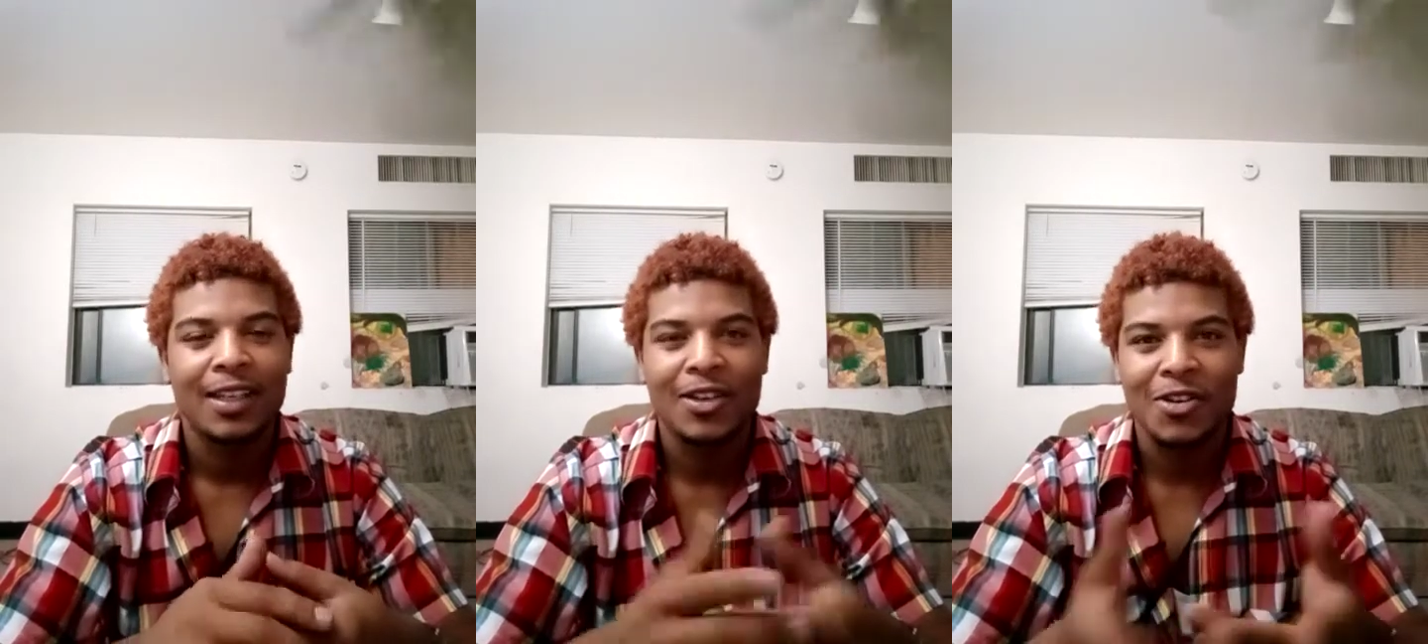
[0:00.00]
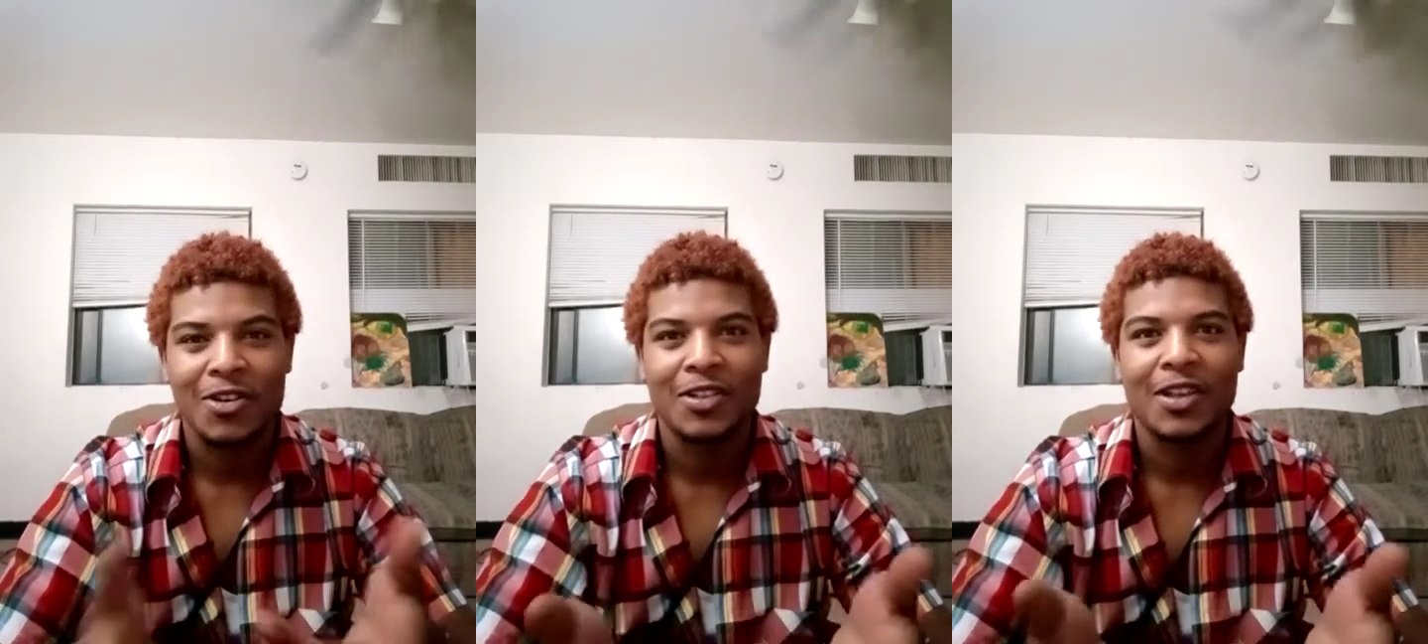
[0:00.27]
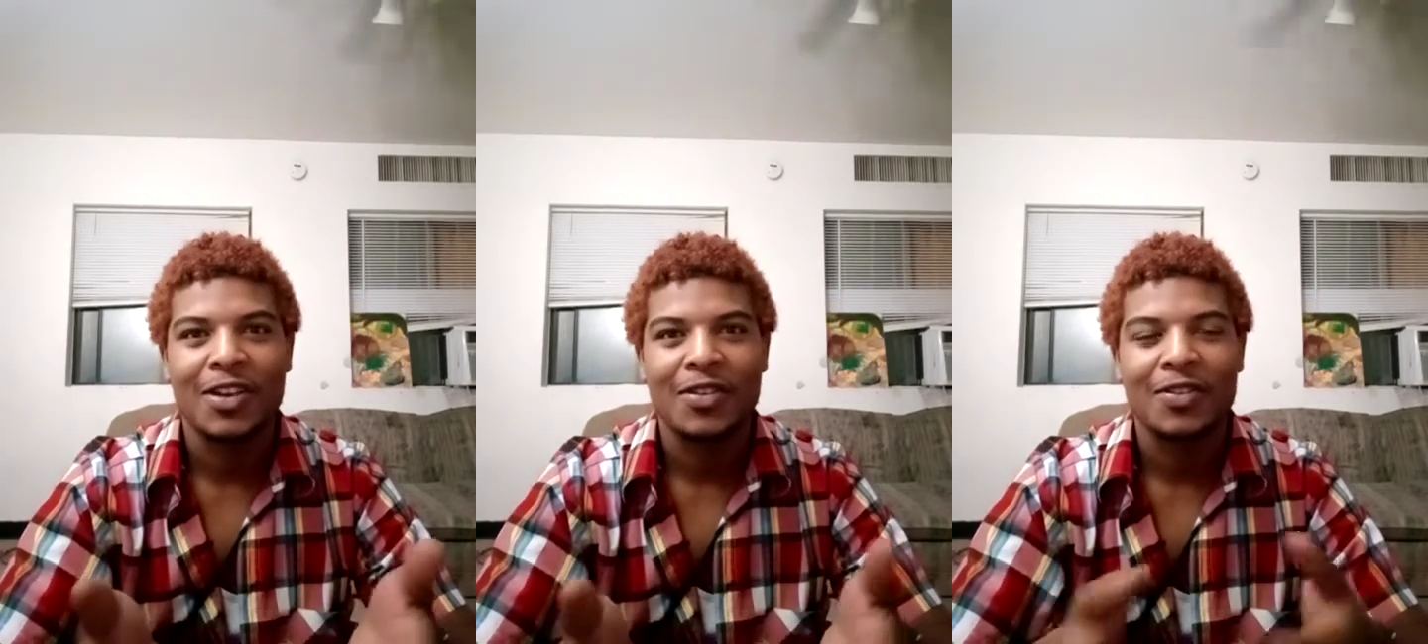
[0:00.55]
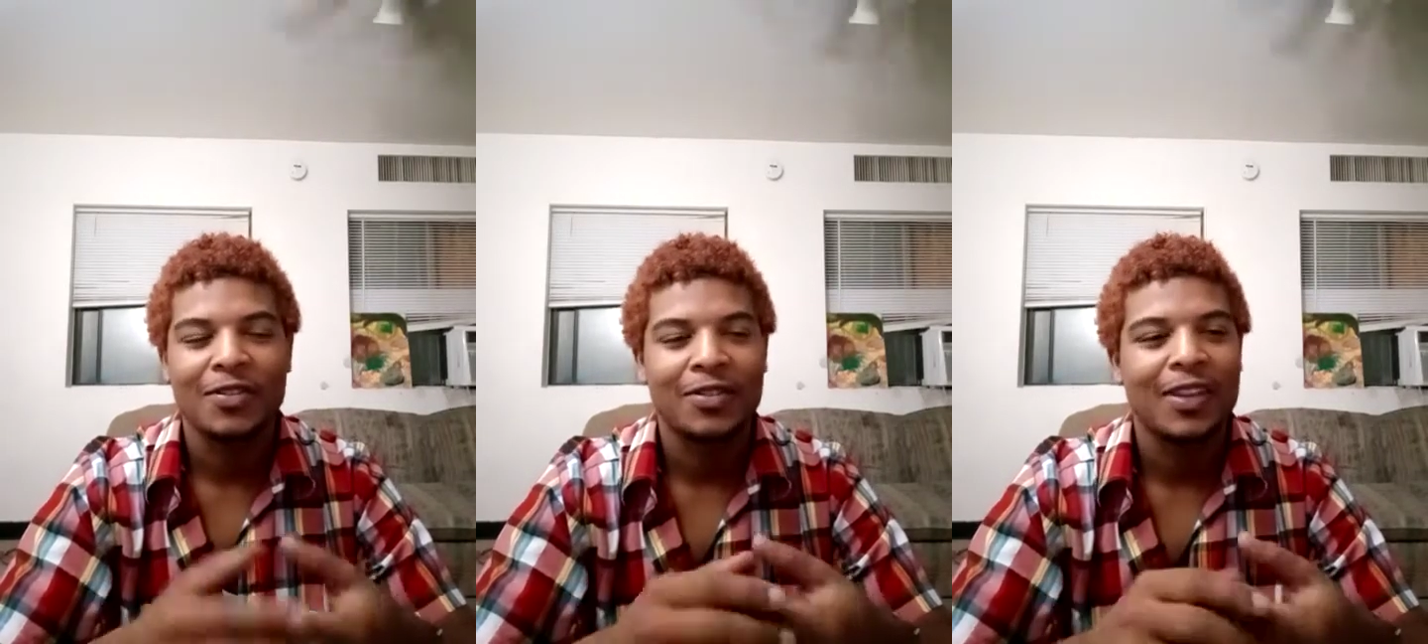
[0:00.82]

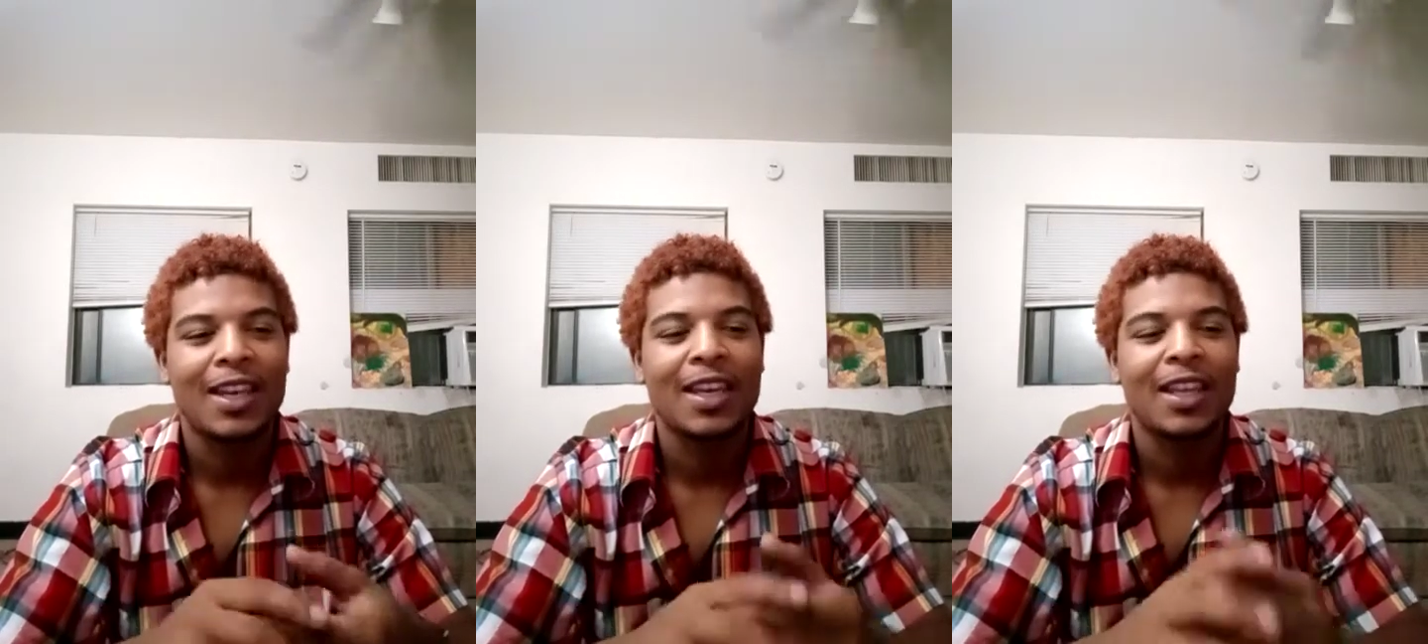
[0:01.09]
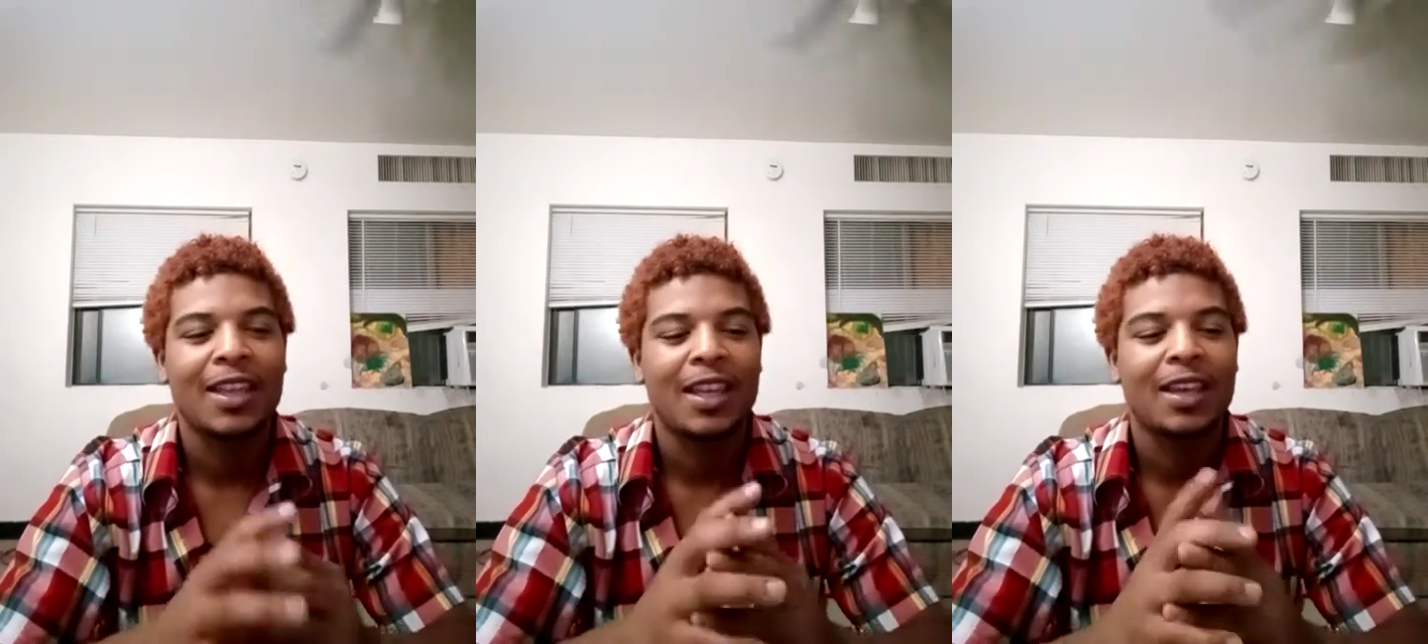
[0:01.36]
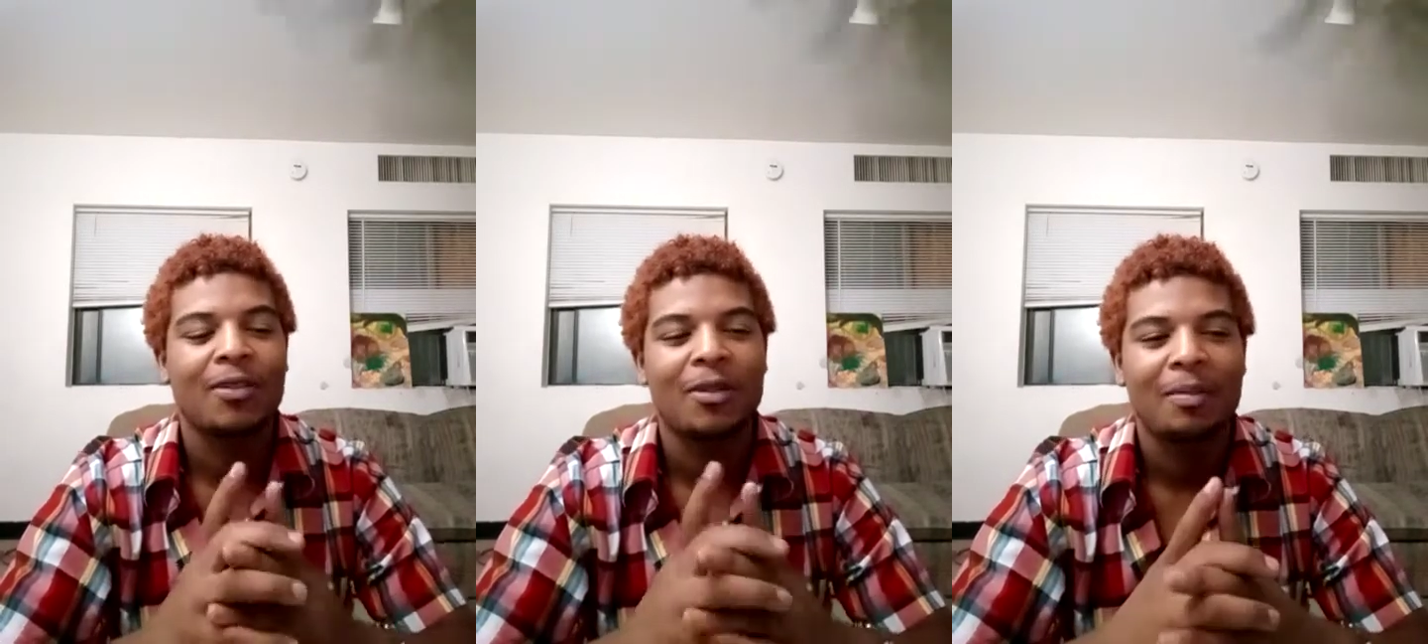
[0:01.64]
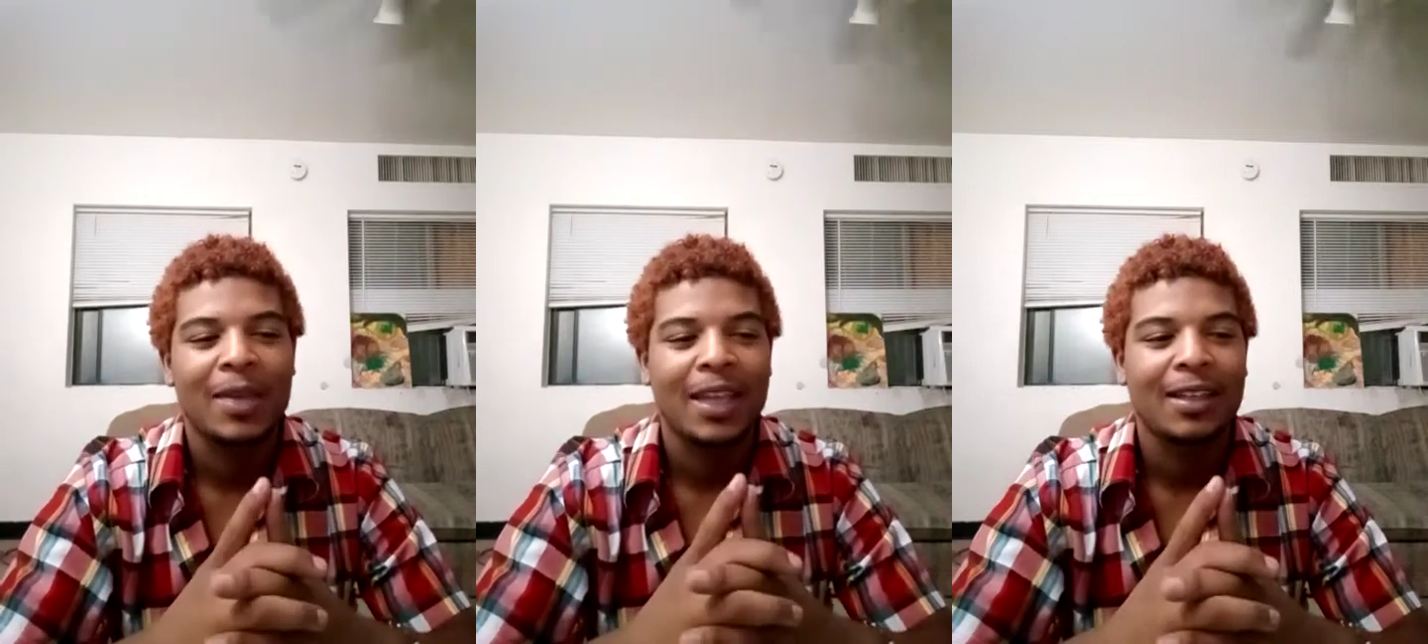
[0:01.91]
yourself, anything
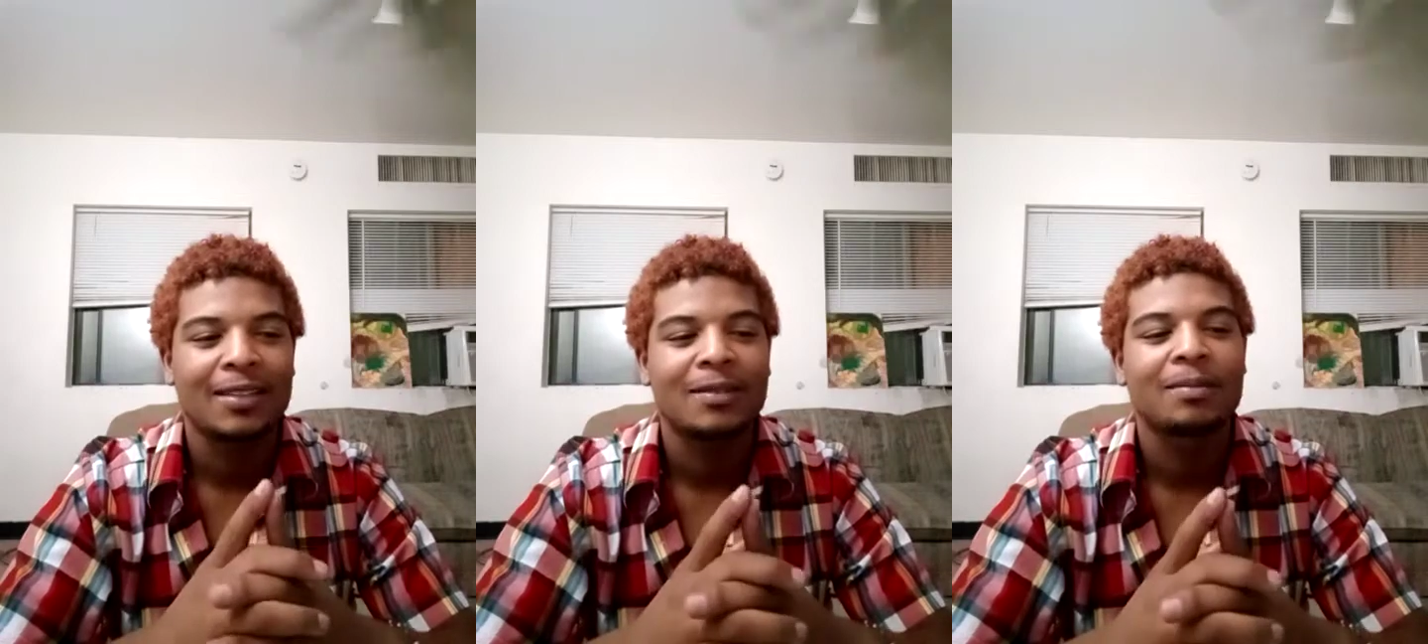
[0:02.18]
with mint.